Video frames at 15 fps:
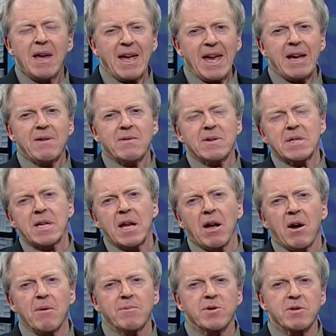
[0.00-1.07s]
Interesting
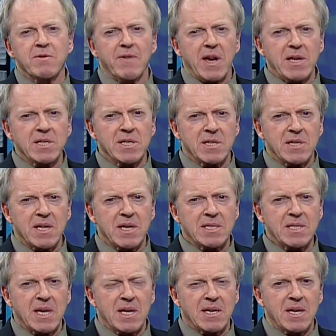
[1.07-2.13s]
observation. They
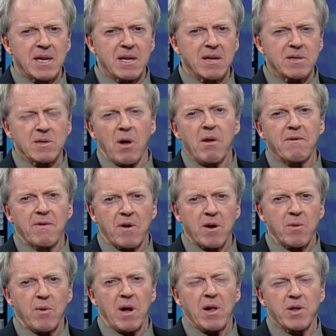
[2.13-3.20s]
said it is all very
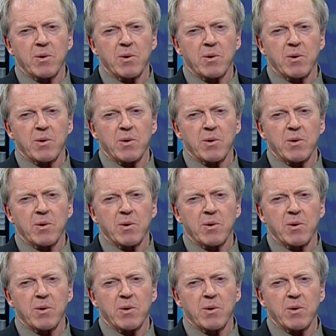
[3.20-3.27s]
well